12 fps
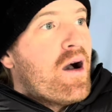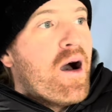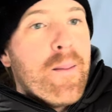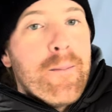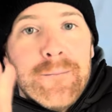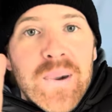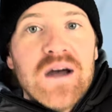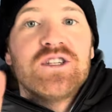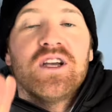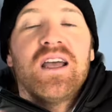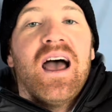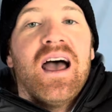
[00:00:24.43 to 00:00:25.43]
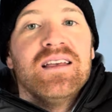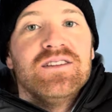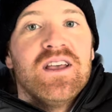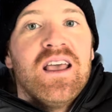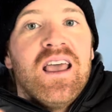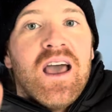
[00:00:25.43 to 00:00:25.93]
a bunch of
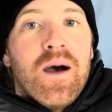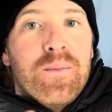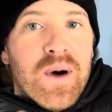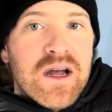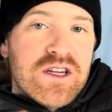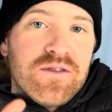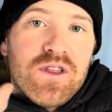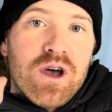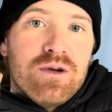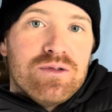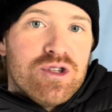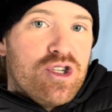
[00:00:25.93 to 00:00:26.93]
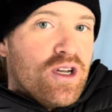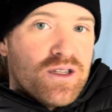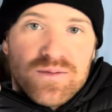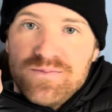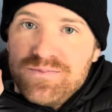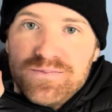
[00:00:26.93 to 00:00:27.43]
guys, a bunch of those
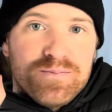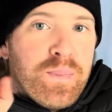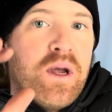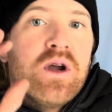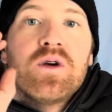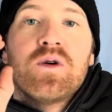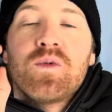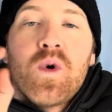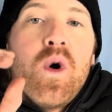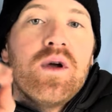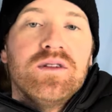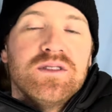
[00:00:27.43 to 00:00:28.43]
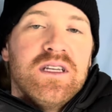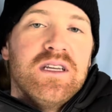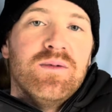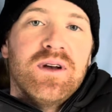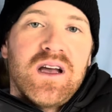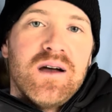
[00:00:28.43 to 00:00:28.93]
just pure royalty
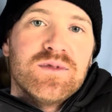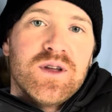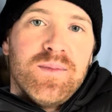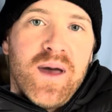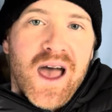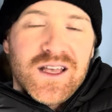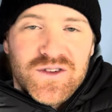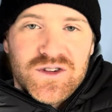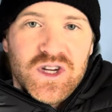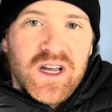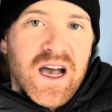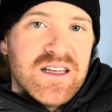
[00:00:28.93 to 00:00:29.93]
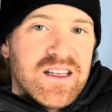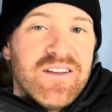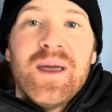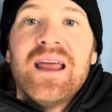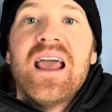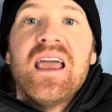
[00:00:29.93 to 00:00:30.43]
when it comes to bass fishing, guys that have
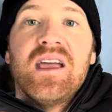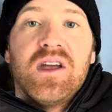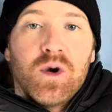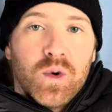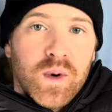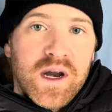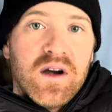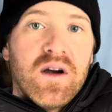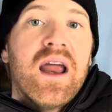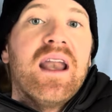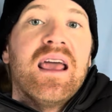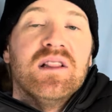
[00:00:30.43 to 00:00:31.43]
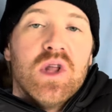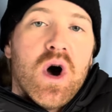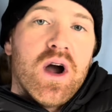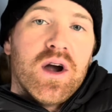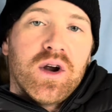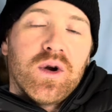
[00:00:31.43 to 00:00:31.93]
made a career and a
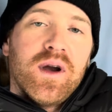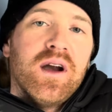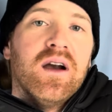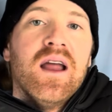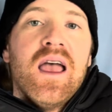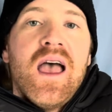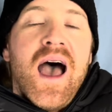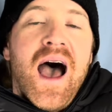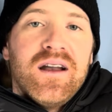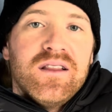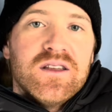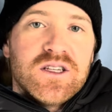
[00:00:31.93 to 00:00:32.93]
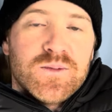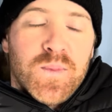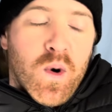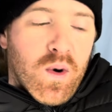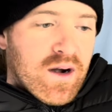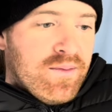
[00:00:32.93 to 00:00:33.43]
long career out of the
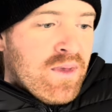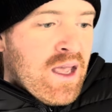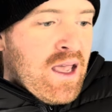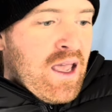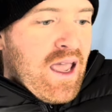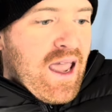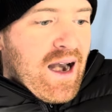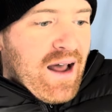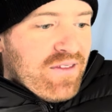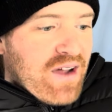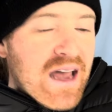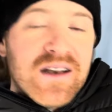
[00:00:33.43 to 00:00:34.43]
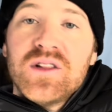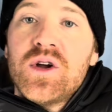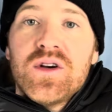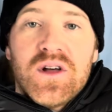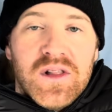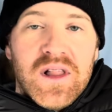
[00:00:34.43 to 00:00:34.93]
sport. And I've gotten to
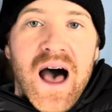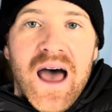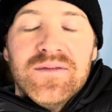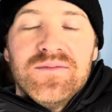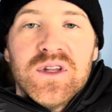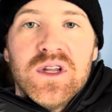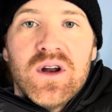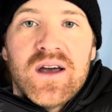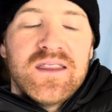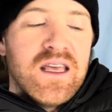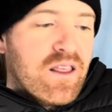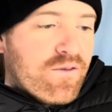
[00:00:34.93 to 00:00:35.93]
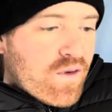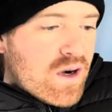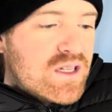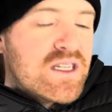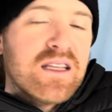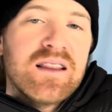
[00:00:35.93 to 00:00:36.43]
learn a lot. You know, I think the
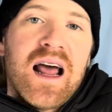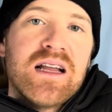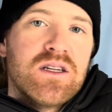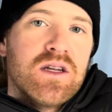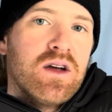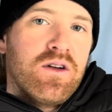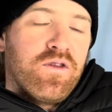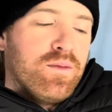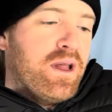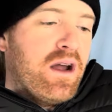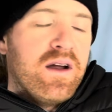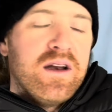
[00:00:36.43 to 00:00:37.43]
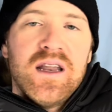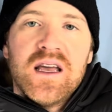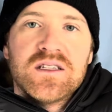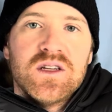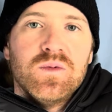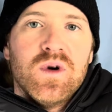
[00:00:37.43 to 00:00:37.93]
first thing that I took from Larry
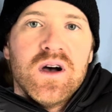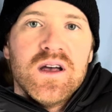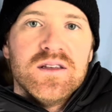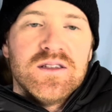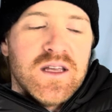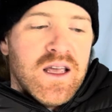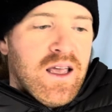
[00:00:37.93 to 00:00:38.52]
Nixon was